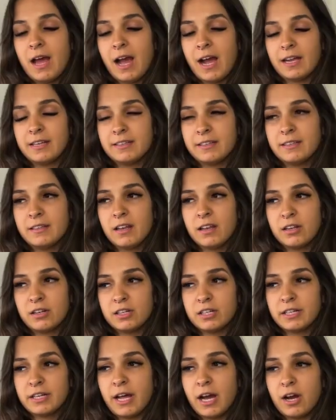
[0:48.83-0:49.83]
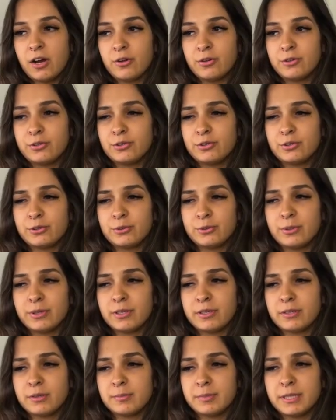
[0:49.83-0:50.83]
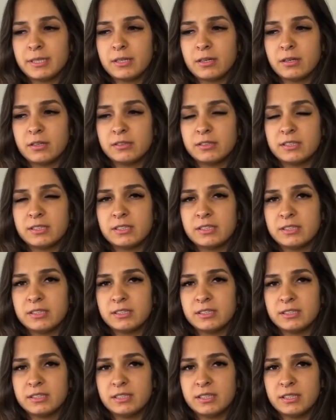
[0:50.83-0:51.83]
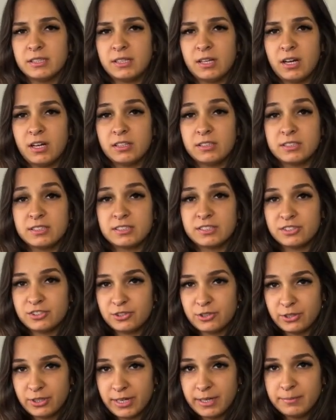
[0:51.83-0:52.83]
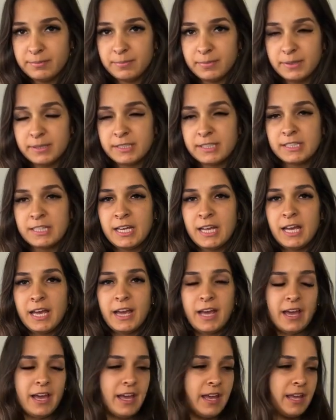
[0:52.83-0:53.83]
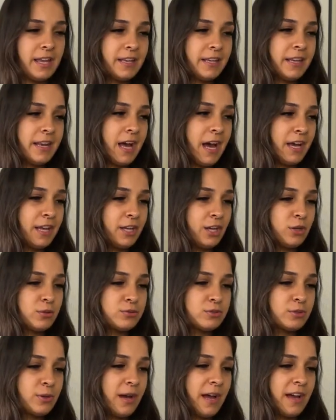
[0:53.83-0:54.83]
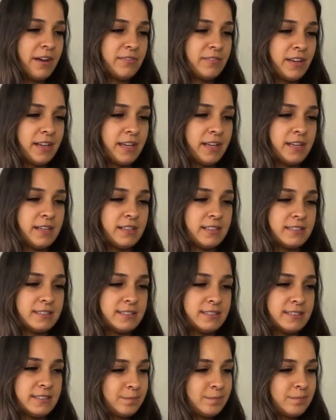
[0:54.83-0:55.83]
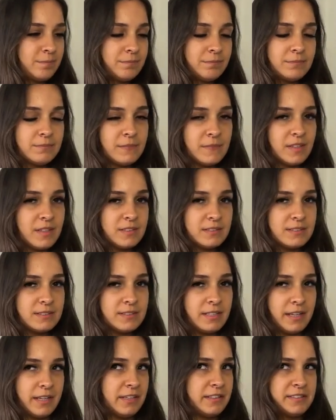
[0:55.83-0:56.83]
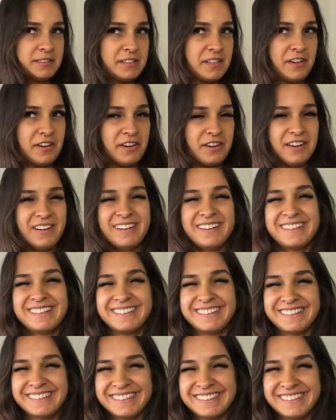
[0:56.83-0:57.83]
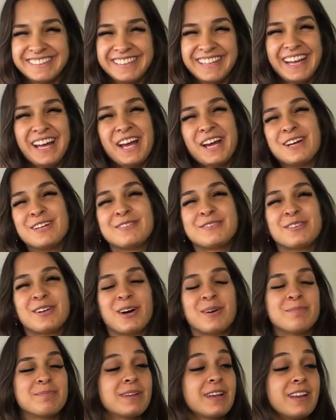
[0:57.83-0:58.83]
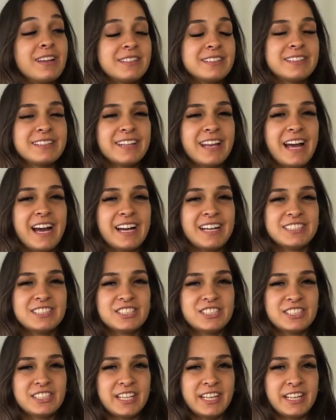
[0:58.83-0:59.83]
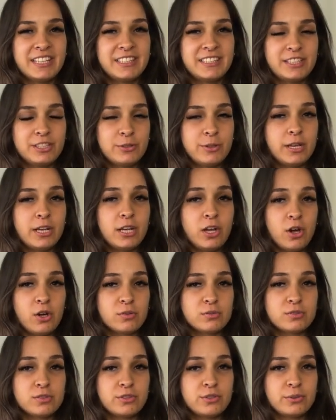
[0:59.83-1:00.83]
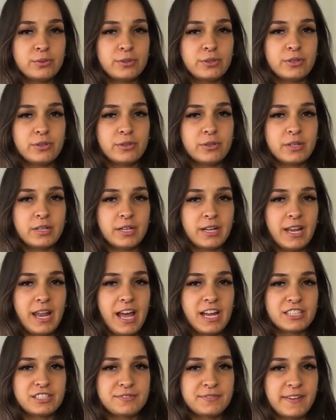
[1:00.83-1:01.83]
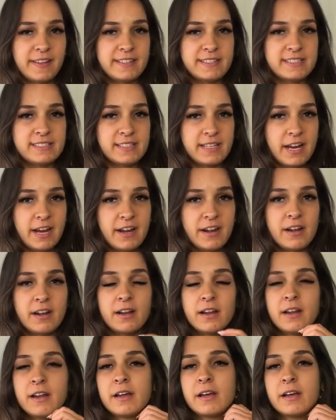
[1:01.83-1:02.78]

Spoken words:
I did learn how to do a little bit on the strip, and I also have like a sticky sticker from London Lash that you can also do your lash fans there.